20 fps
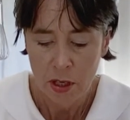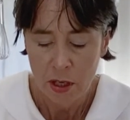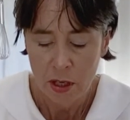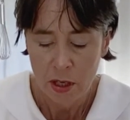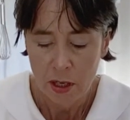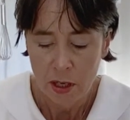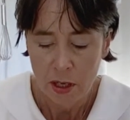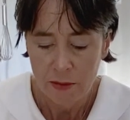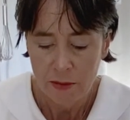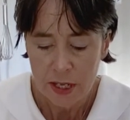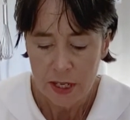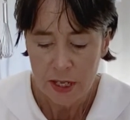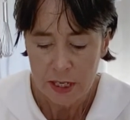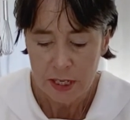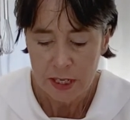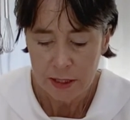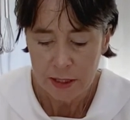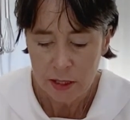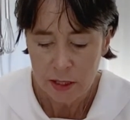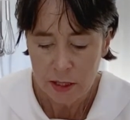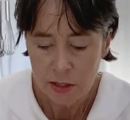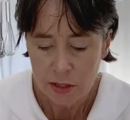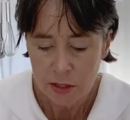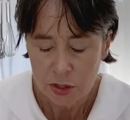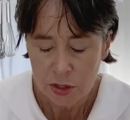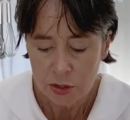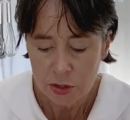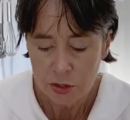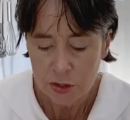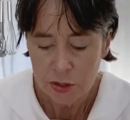And then
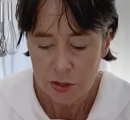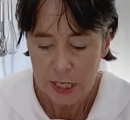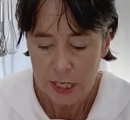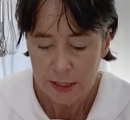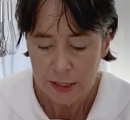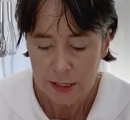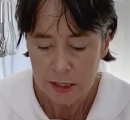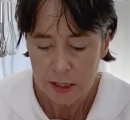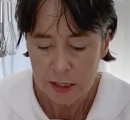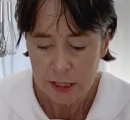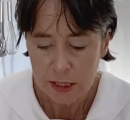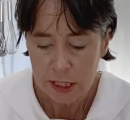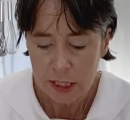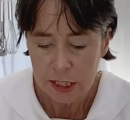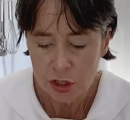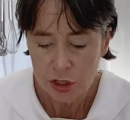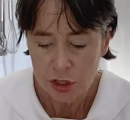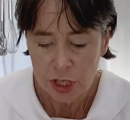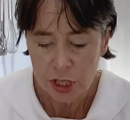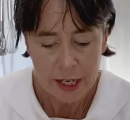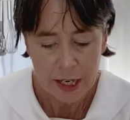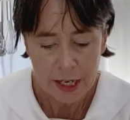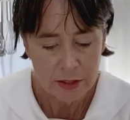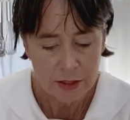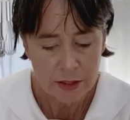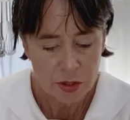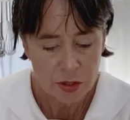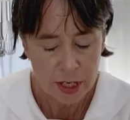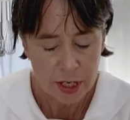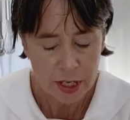you should start to see a
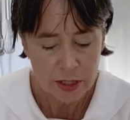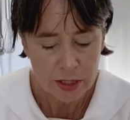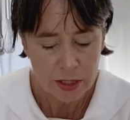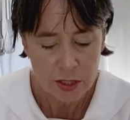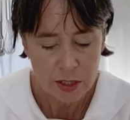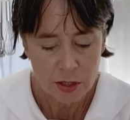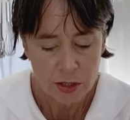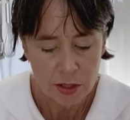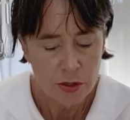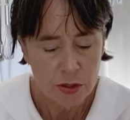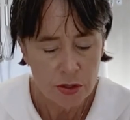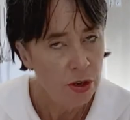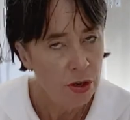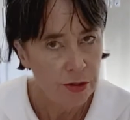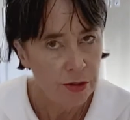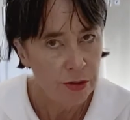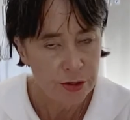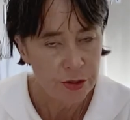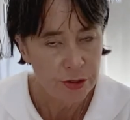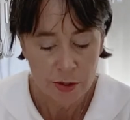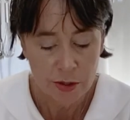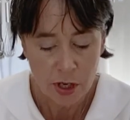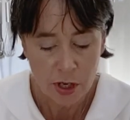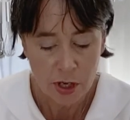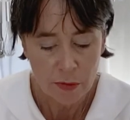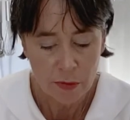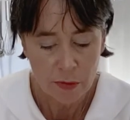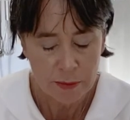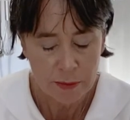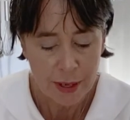change that's not
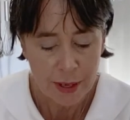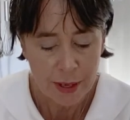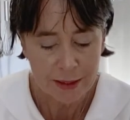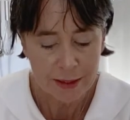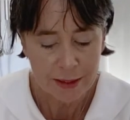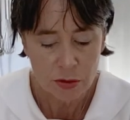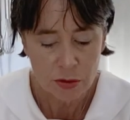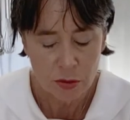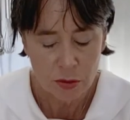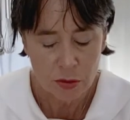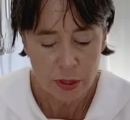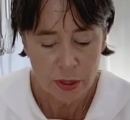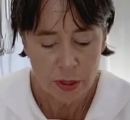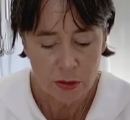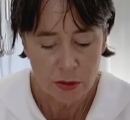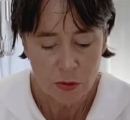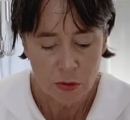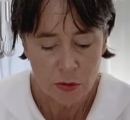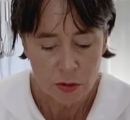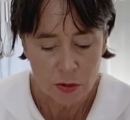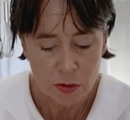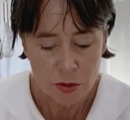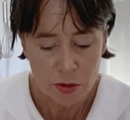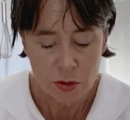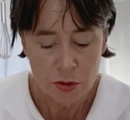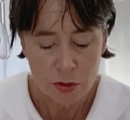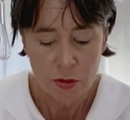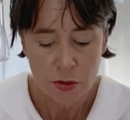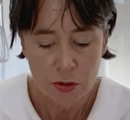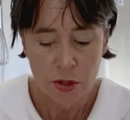going back to the way it was.
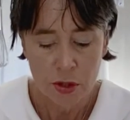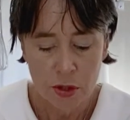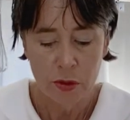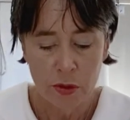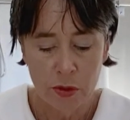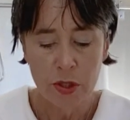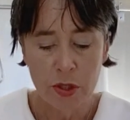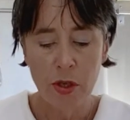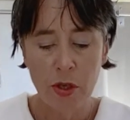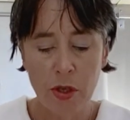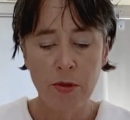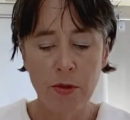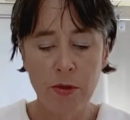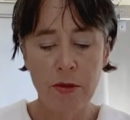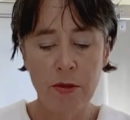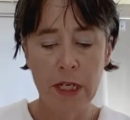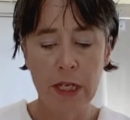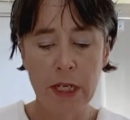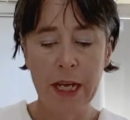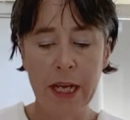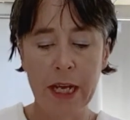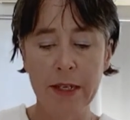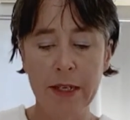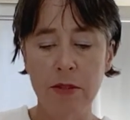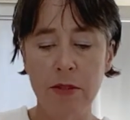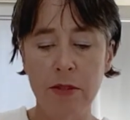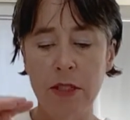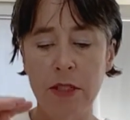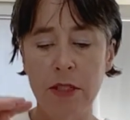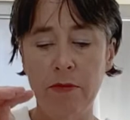So it's not that the
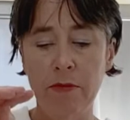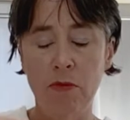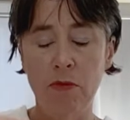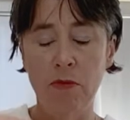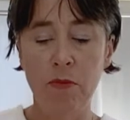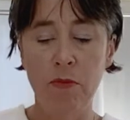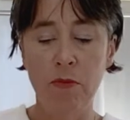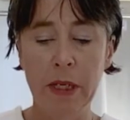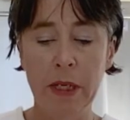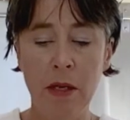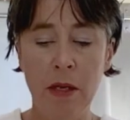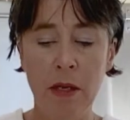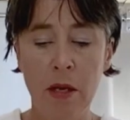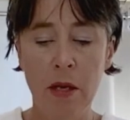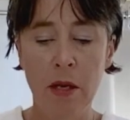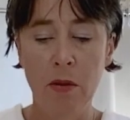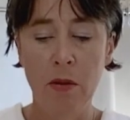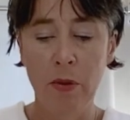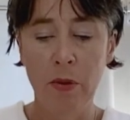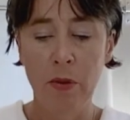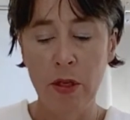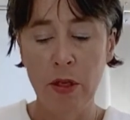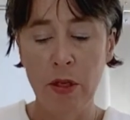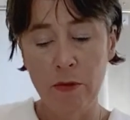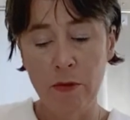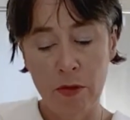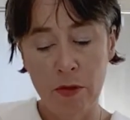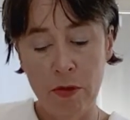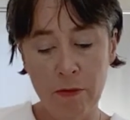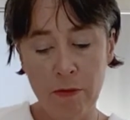layers are forming where you've
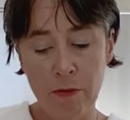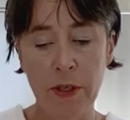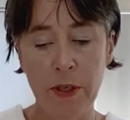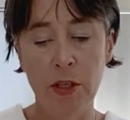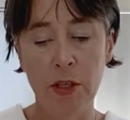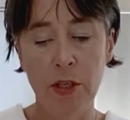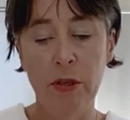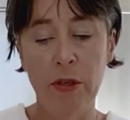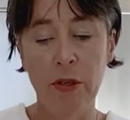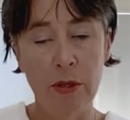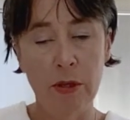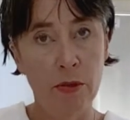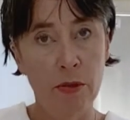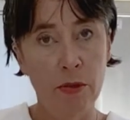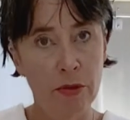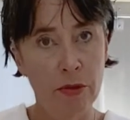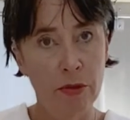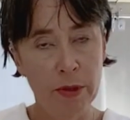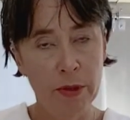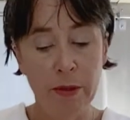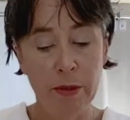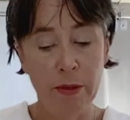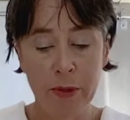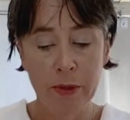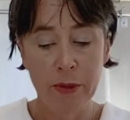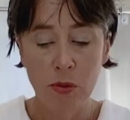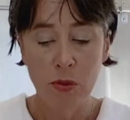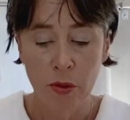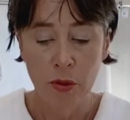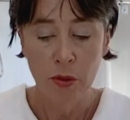got the vinegar at the bottom and the
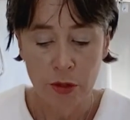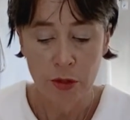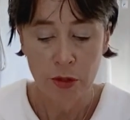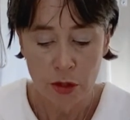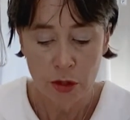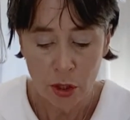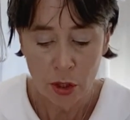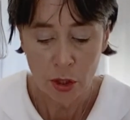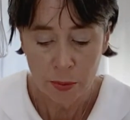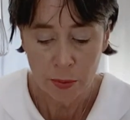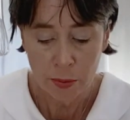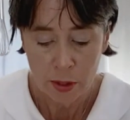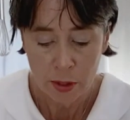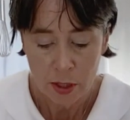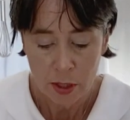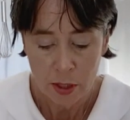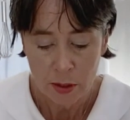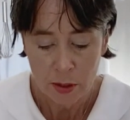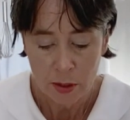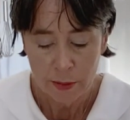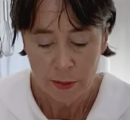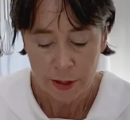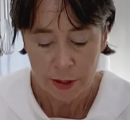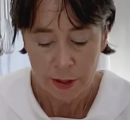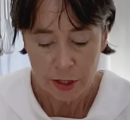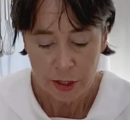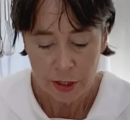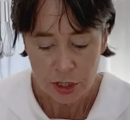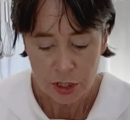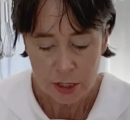milk on the top, but
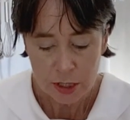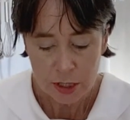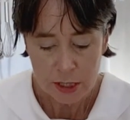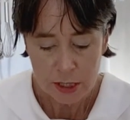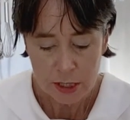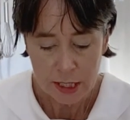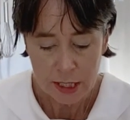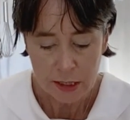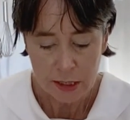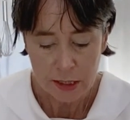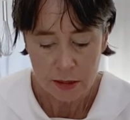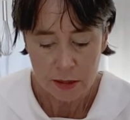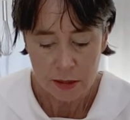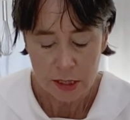you're actually starting to